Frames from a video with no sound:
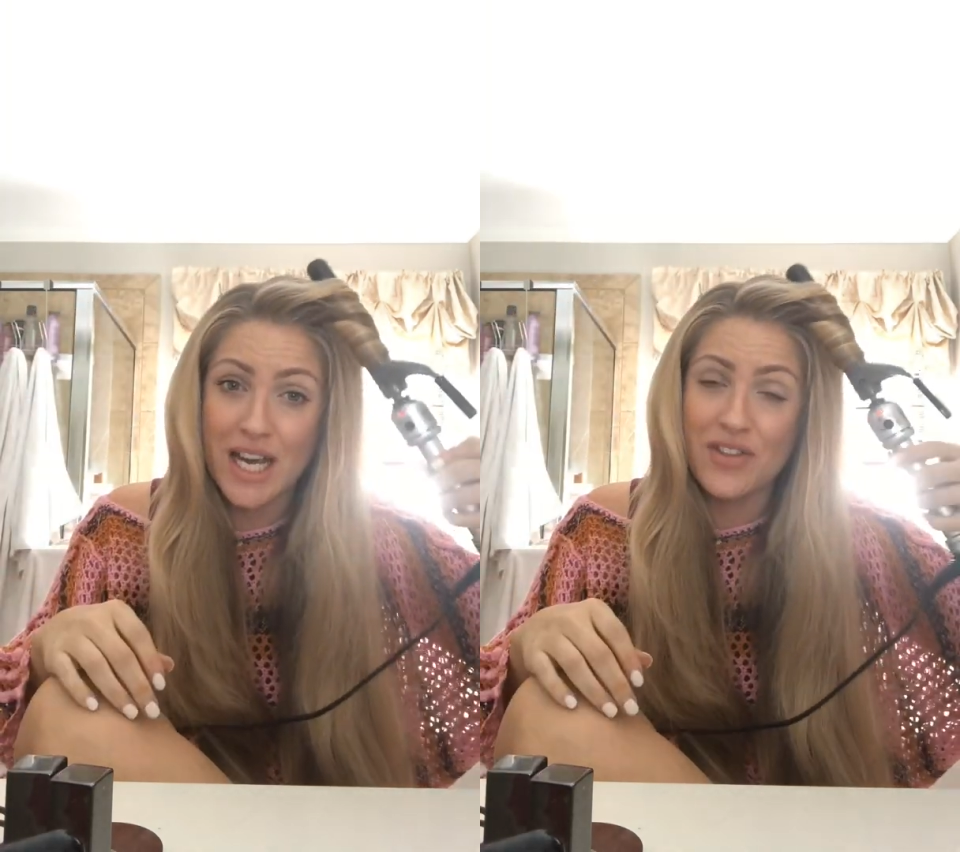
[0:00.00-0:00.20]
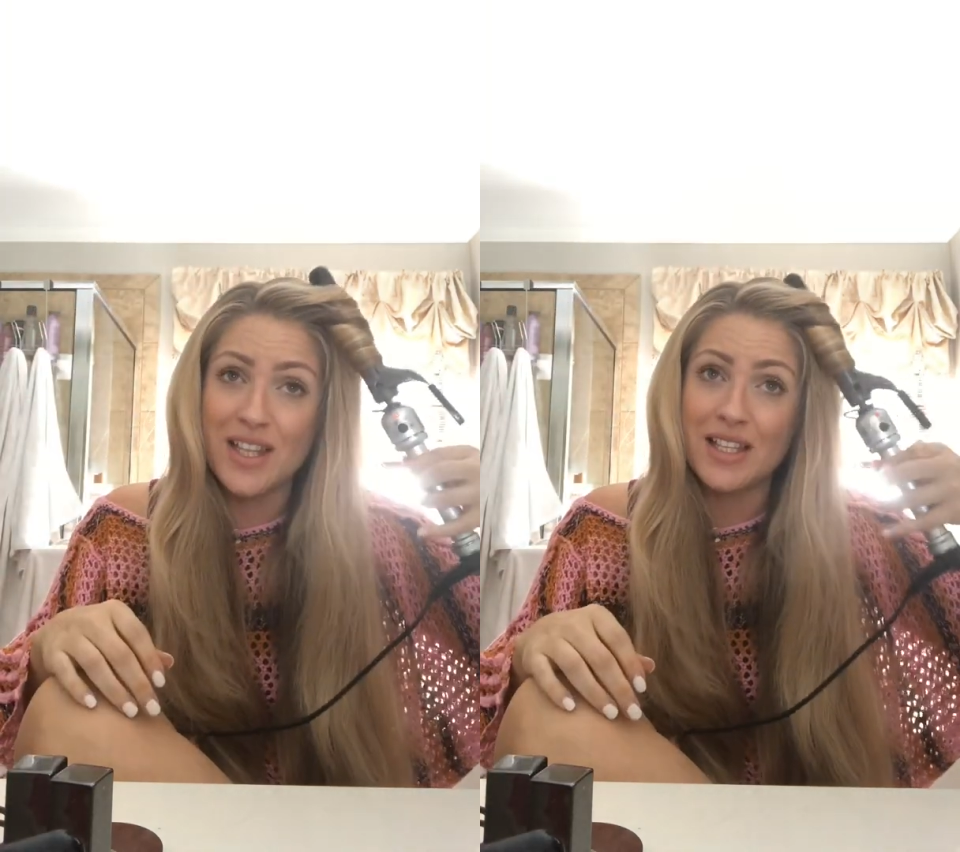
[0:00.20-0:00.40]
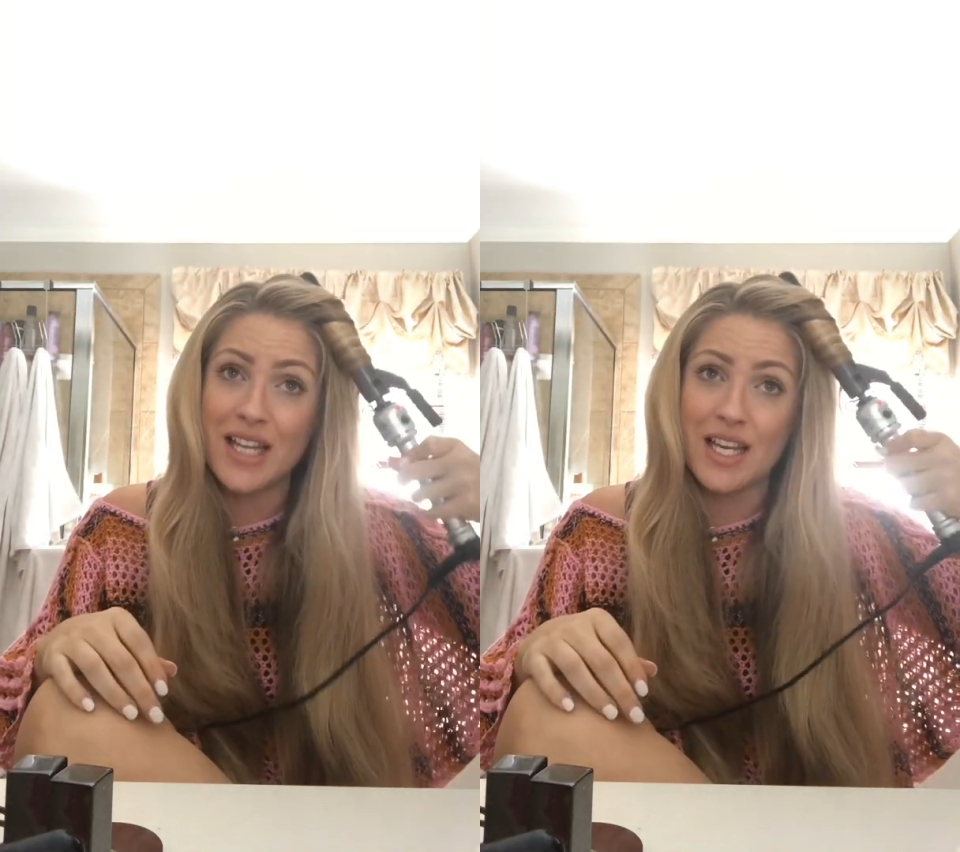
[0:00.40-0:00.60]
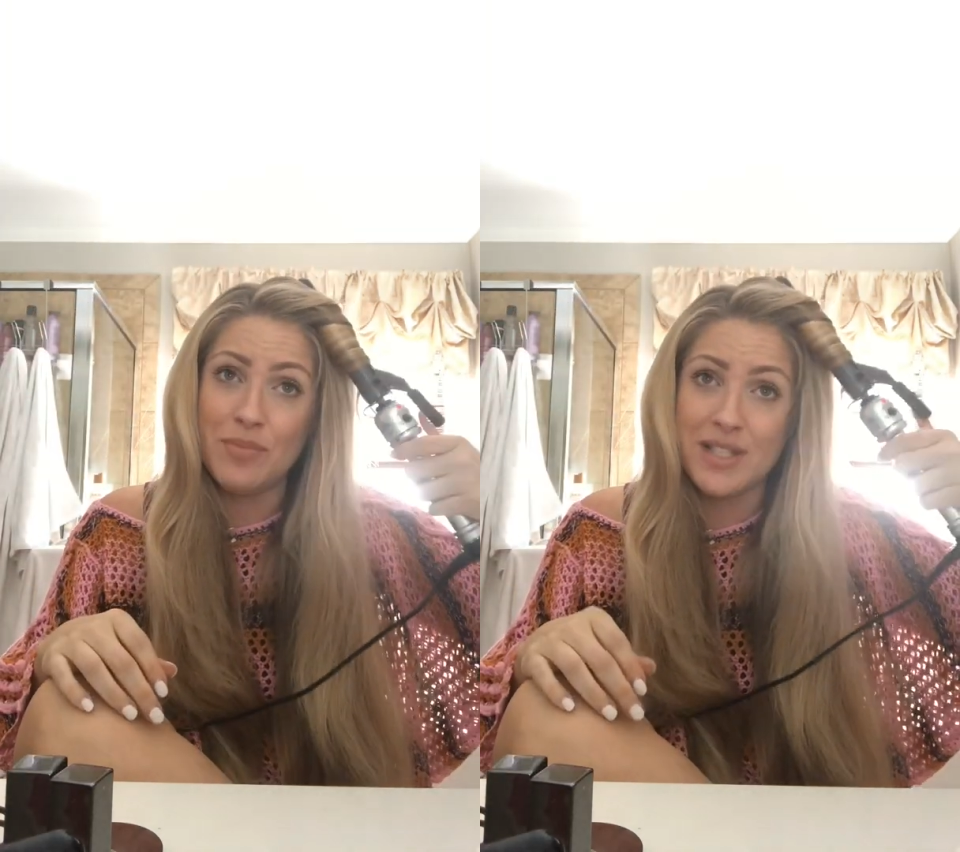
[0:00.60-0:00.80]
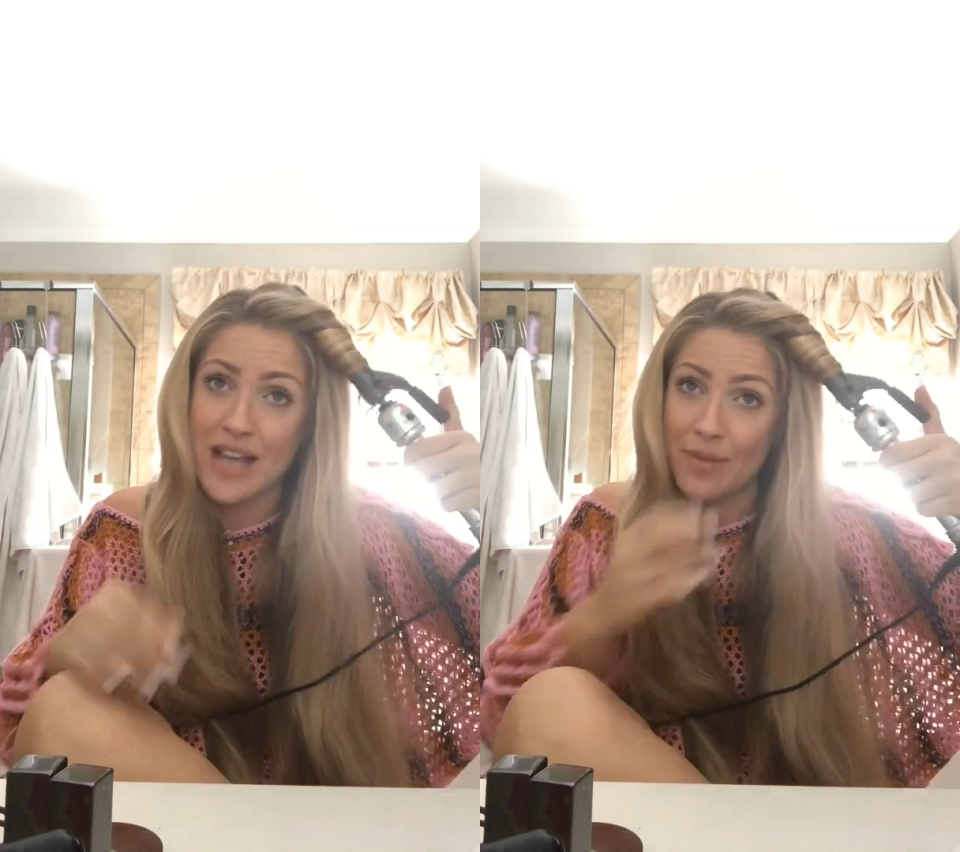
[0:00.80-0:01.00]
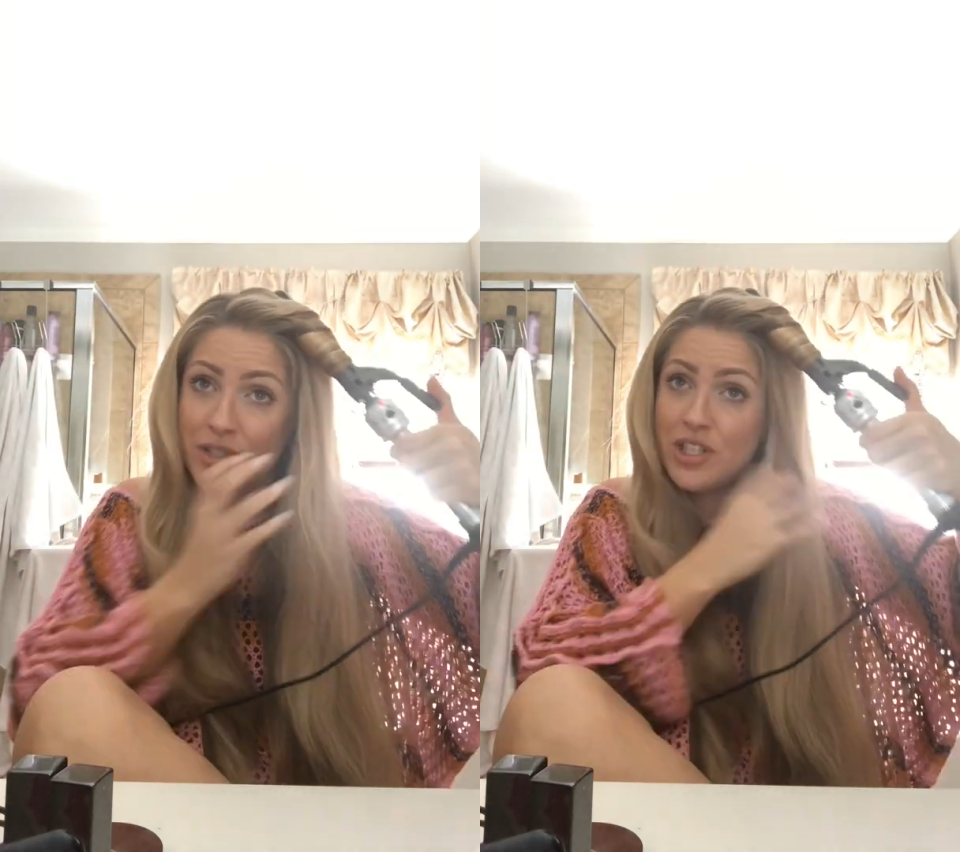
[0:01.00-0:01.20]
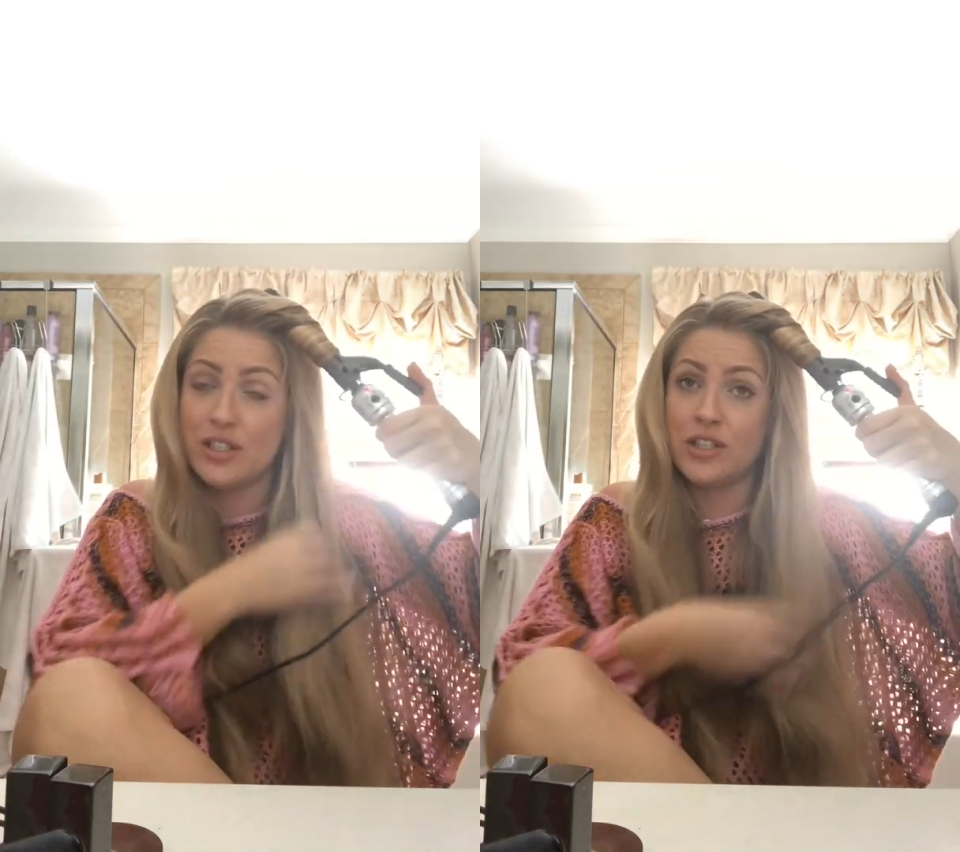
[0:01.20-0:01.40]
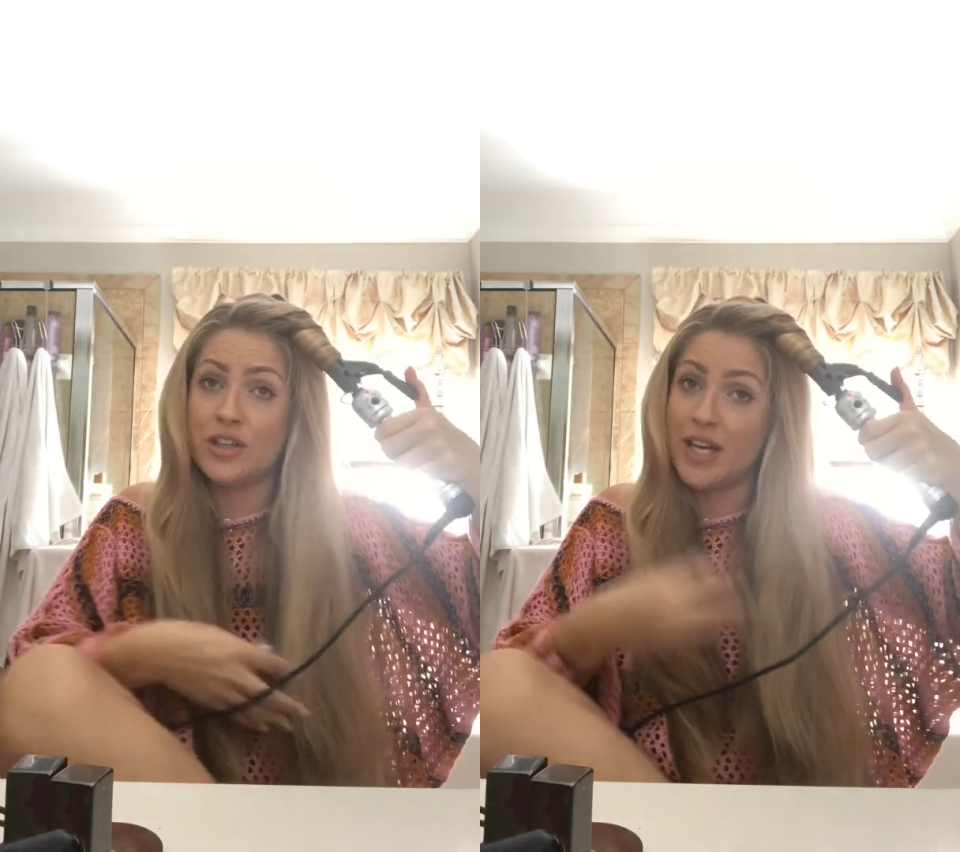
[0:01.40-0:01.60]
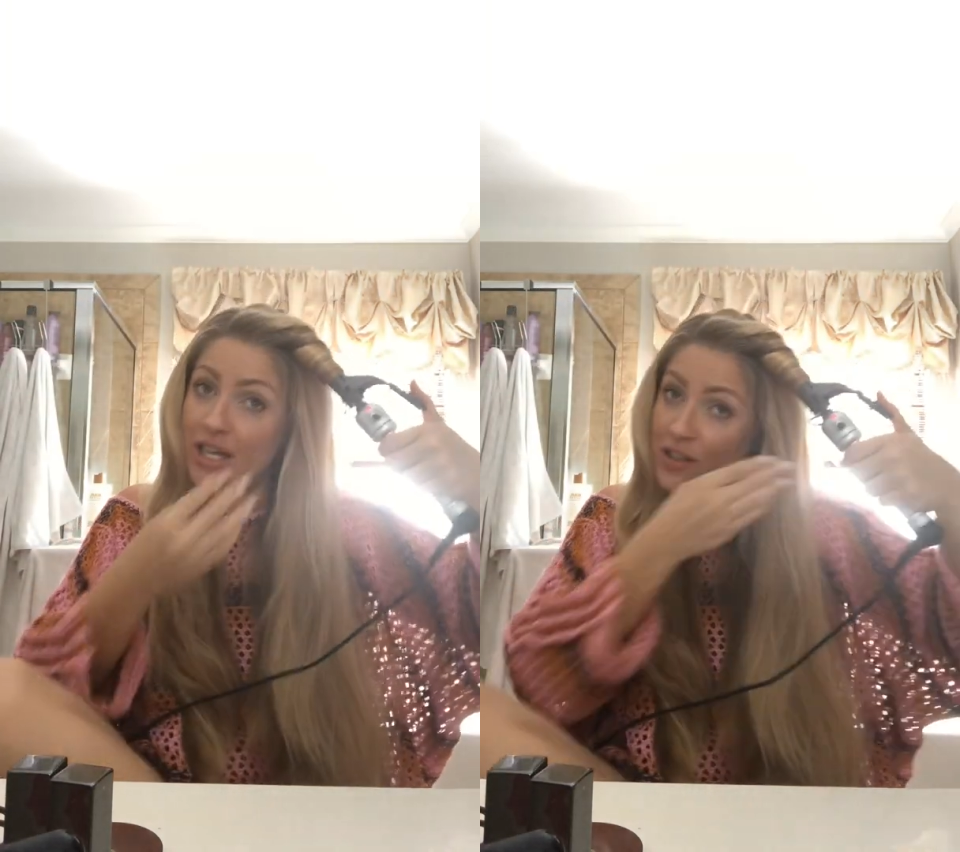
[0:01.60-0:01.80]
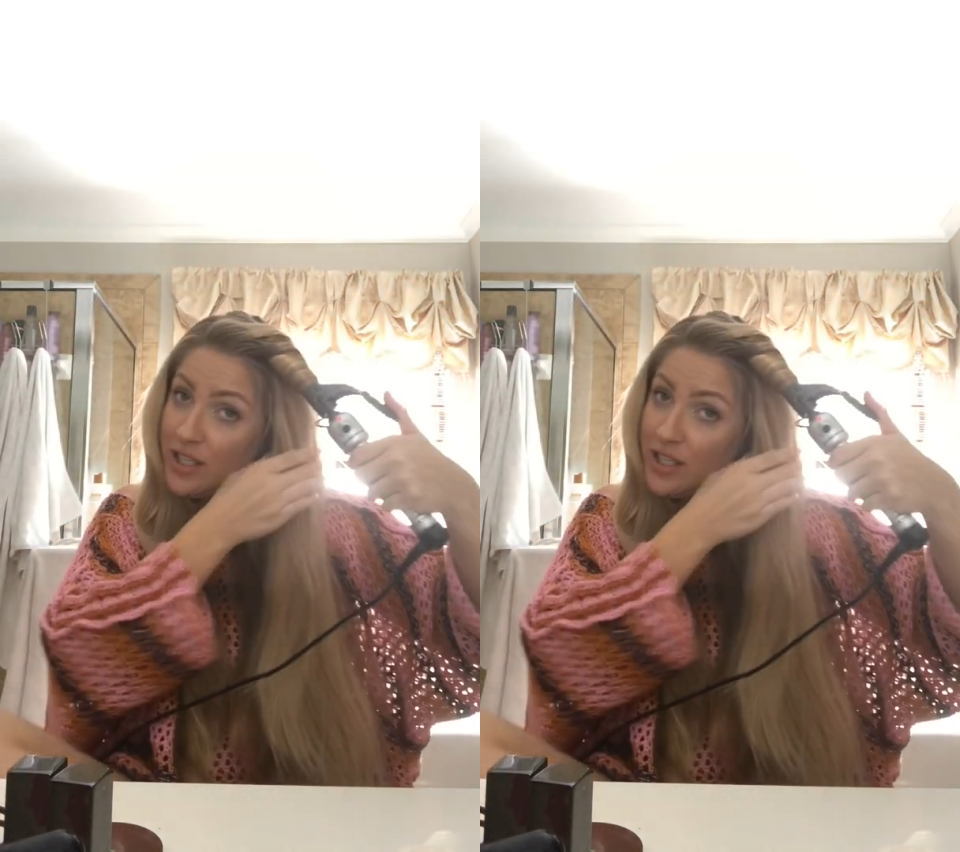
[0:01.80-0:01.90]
I think that could be damaging to your hair,